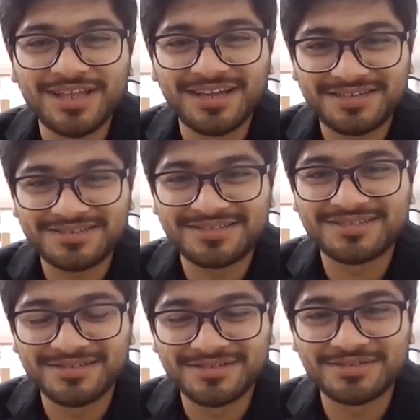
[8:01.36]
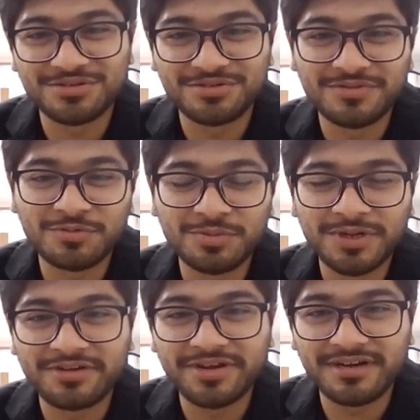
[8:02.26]
that? So it would
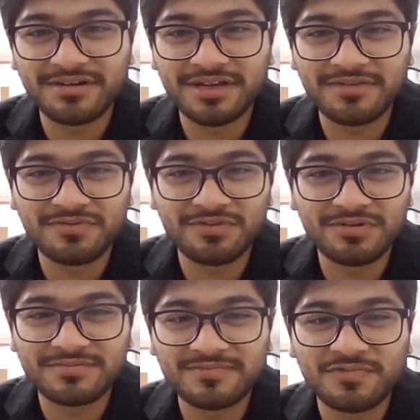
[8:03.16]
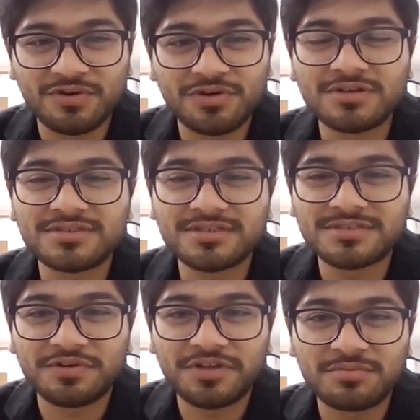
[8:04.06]
be a great learning for not
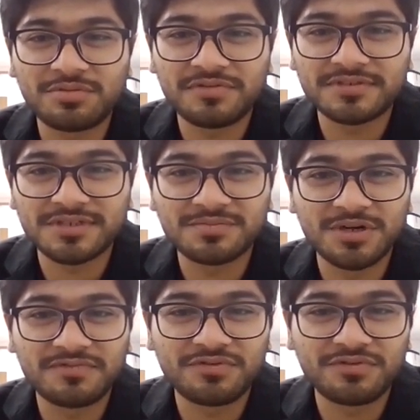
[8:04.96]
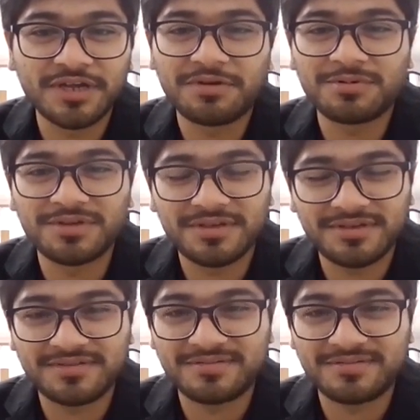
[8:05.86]
just for young professionals, but for everybody.